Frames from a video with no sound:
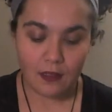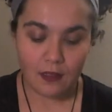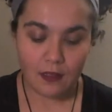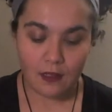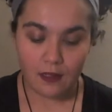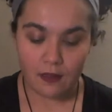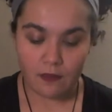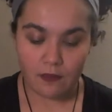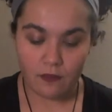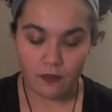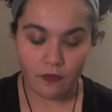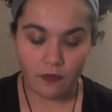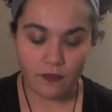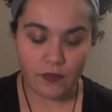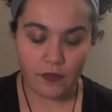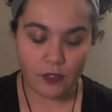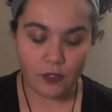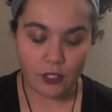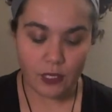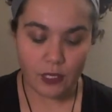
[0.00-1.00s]
And for
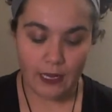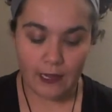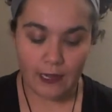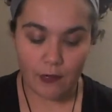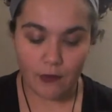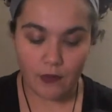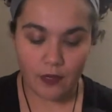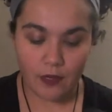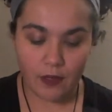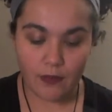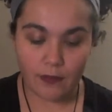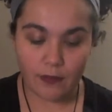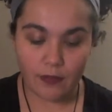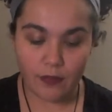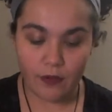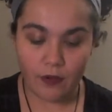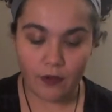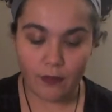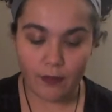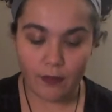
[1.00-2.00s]
future outcome,
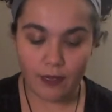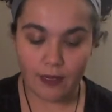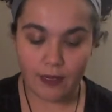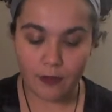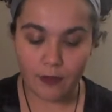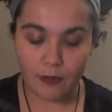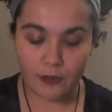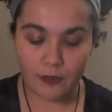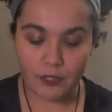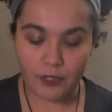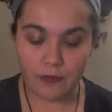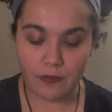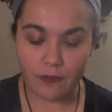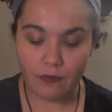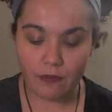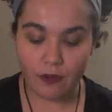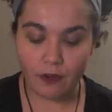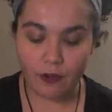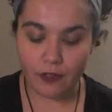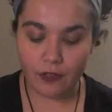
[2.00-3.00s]
Three of Pentacles in
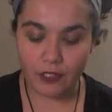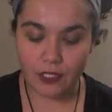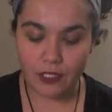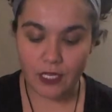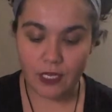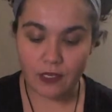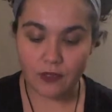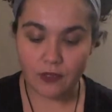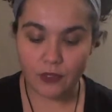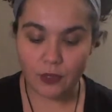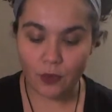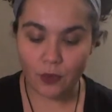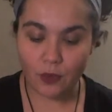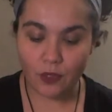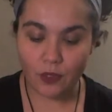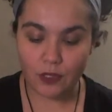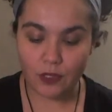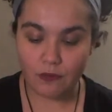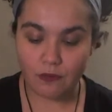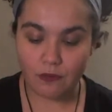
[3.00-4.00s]
reverse, King of
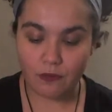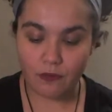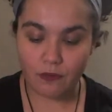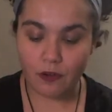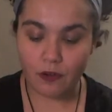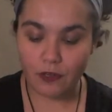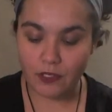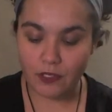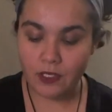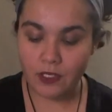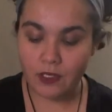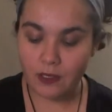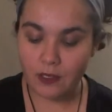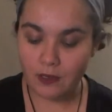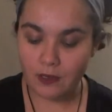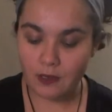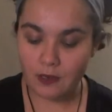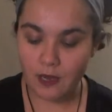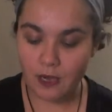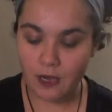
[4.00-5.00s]
Swords in reverse,
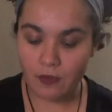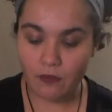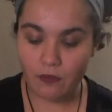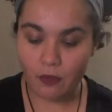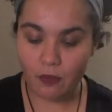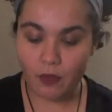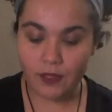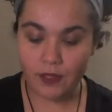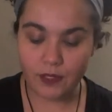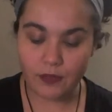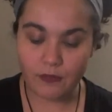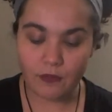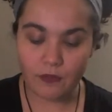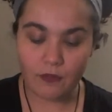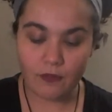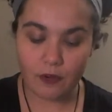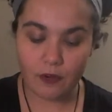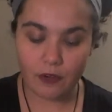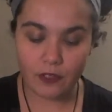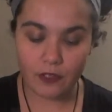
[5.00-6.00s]
Knight of Wands in
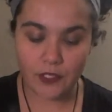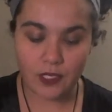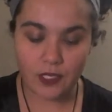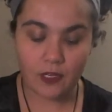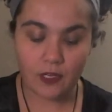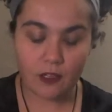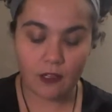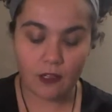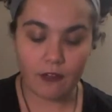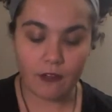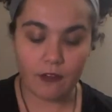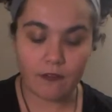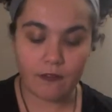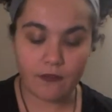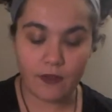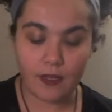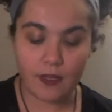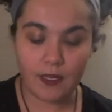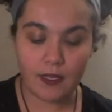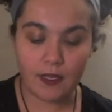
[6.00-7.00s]
reverse. Can you
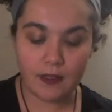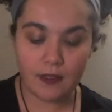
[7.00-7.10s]
clarify?